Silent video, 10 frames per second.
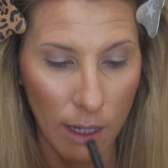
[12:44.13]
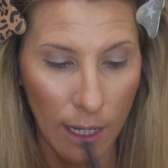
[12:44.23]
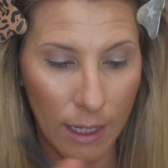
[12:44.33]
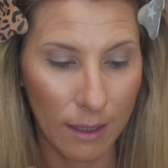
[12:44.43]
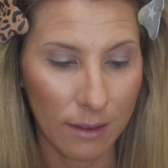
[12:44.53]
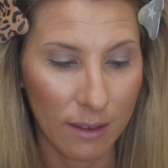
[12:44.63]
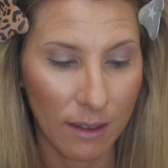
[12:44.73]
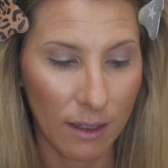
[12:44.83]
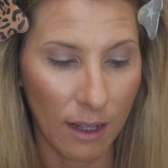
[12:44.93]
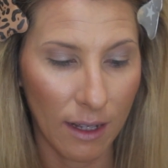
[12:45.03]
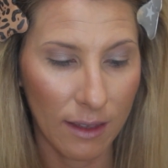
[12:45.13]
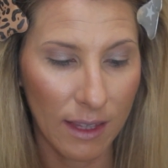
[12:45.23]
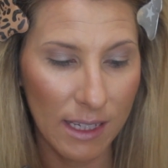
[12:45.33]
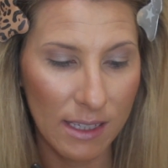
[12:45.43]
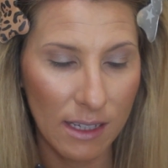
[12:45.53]
And
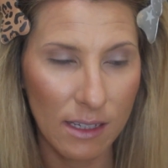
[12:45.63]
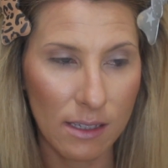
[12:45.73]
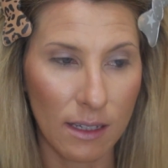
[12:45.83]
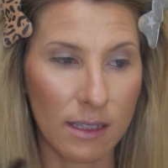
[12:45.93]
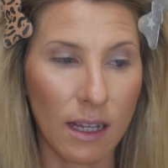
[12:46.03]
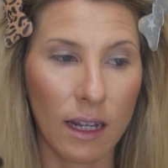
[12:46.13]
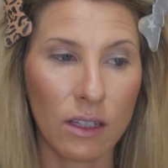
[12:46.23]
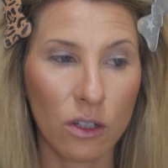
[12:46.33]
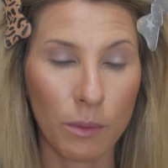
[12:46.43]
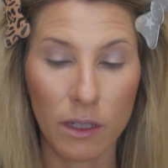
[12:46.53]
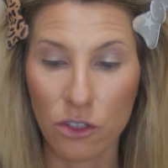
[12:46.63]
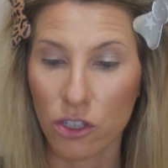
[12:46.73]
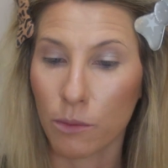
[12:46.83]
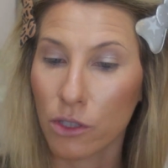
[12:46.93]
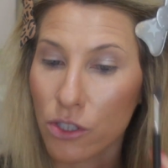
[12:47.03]
this is, it's got a little bit of
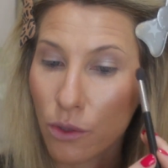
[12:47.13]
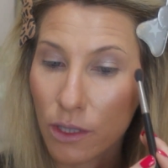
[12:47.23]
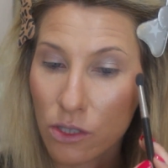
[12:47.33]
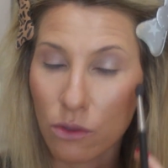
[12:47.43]
shimmer to it,